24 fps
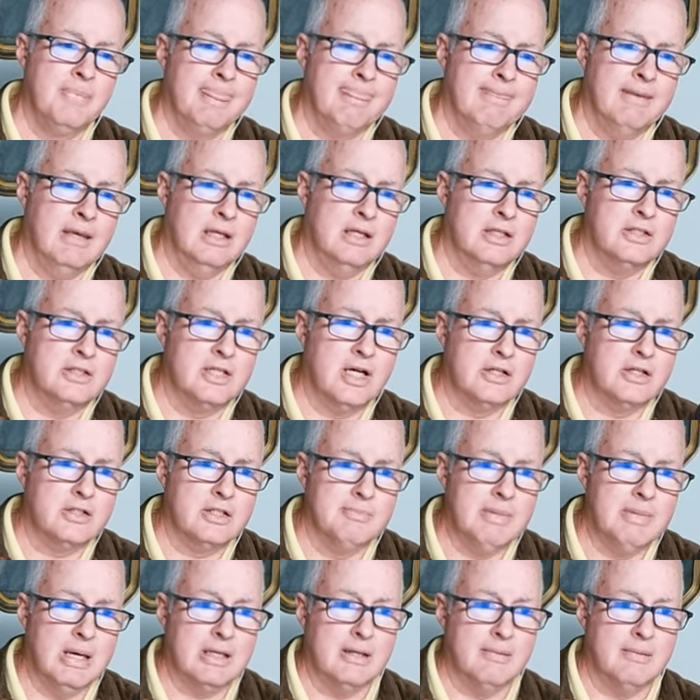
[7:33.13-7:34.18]
And it talks
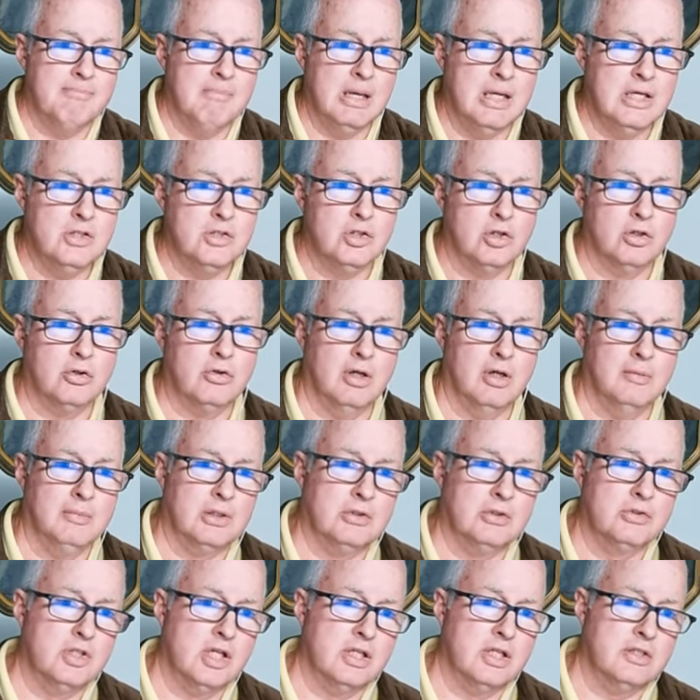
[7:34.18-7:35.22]
about a major criminal
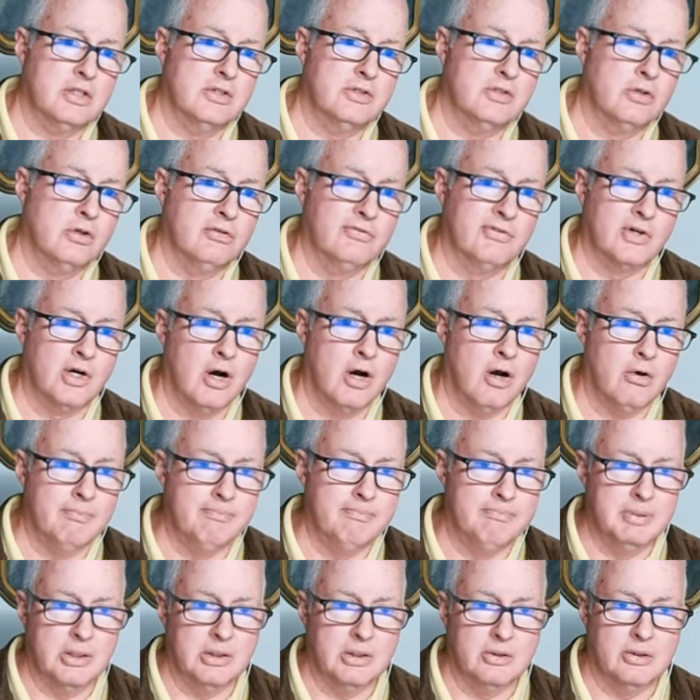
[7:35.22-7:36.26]
justice overhaul
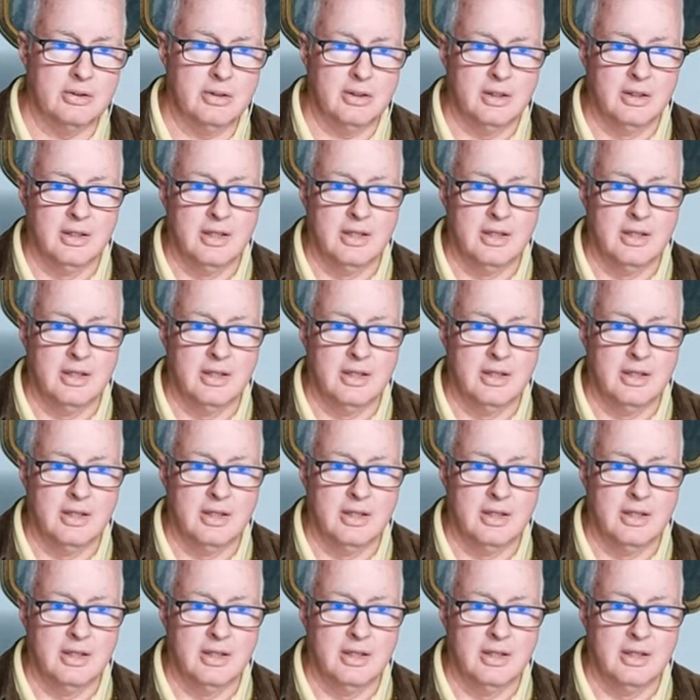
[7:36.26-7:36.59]
bill